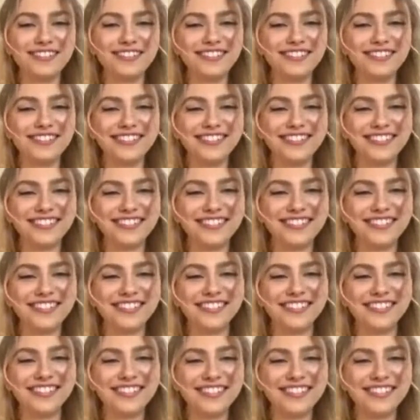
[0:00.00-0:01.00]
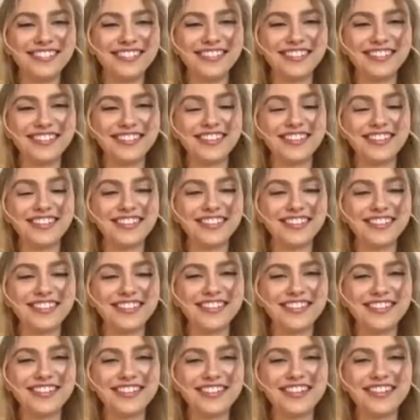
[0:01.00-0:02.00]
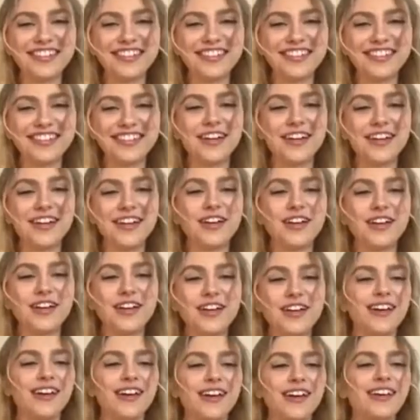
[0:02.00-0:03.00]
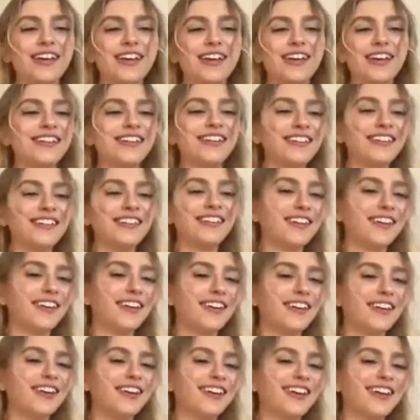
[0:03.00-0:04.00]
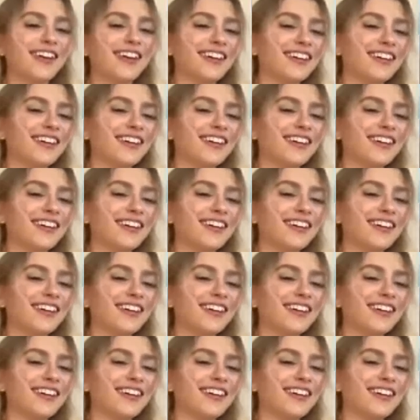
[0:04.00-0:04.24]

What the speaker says: No words are spoken by the person on screen.